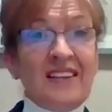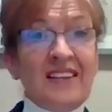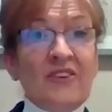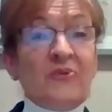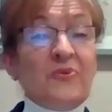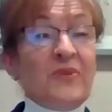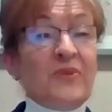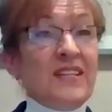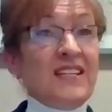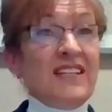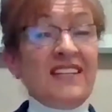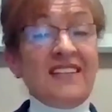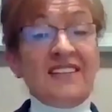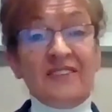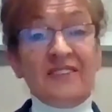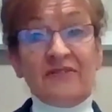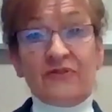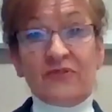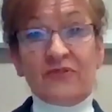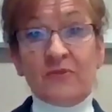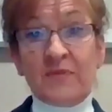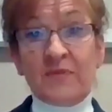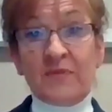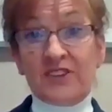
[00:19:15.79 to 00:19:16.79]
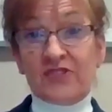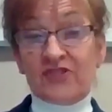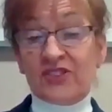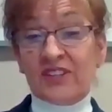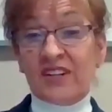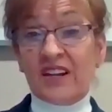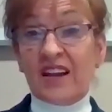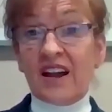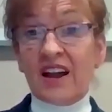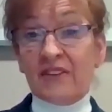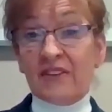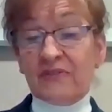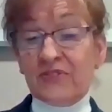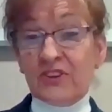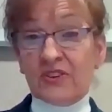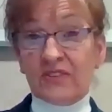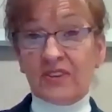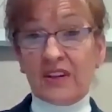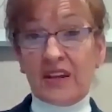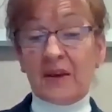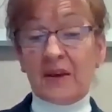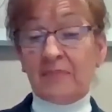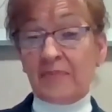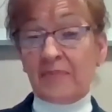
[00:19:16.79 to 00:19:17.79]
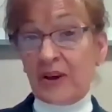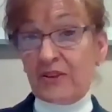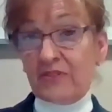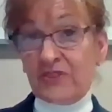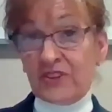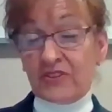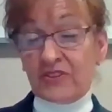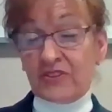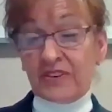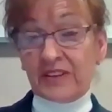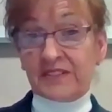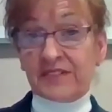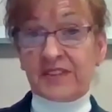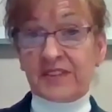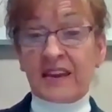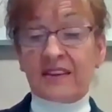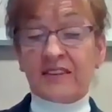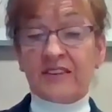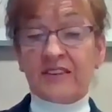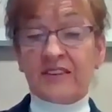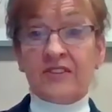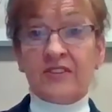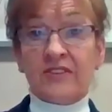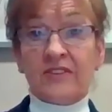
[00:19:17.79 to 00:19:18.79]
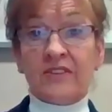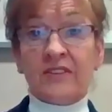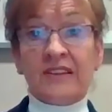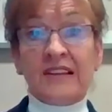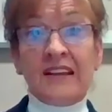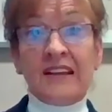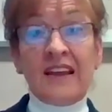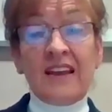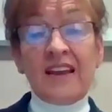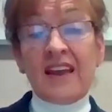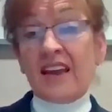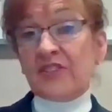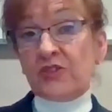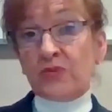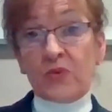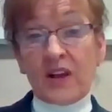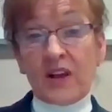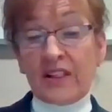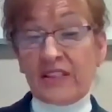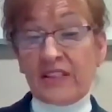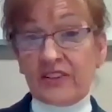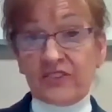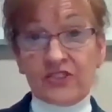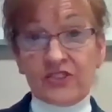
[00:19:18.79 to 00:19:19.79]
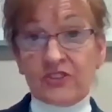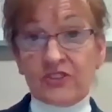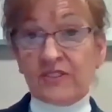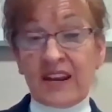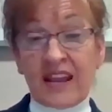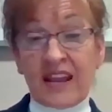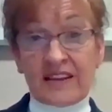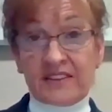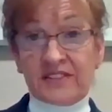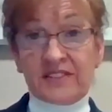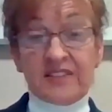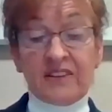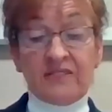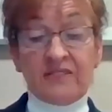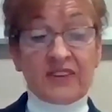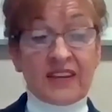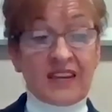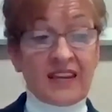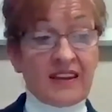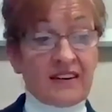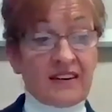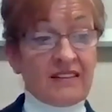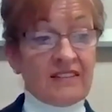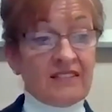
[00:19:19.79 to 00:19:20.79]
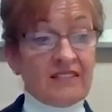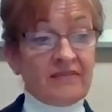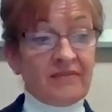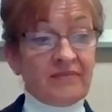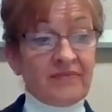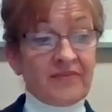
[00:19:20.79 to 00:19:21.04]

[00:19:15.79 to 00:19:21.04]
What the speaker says: We need information about your executor, as well as your next of kin.